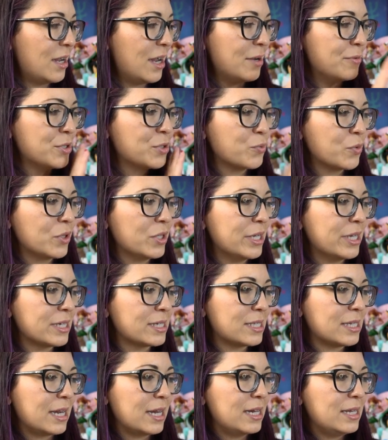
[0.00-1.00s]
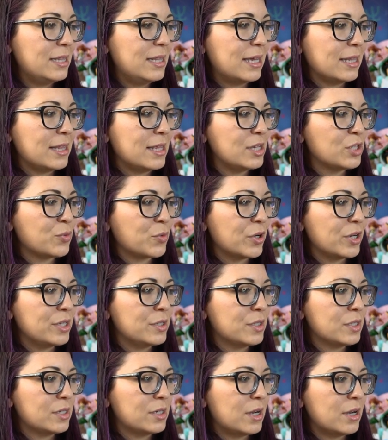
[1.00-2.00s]
I was really excited that these were
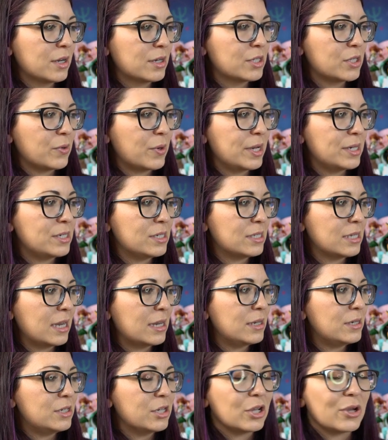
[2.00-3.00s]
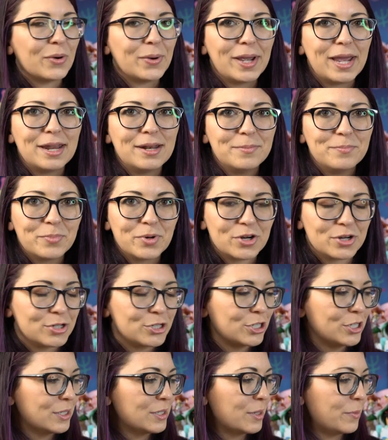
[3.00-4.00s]
in stock, so I decided to go ahead and
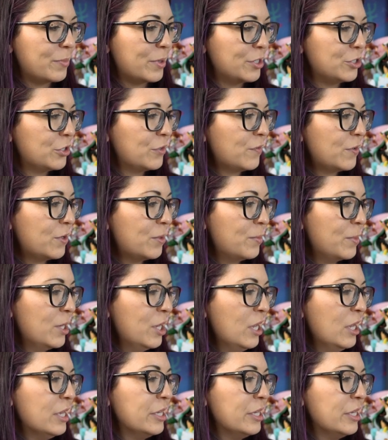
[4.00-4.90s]
purchase a bunch of them.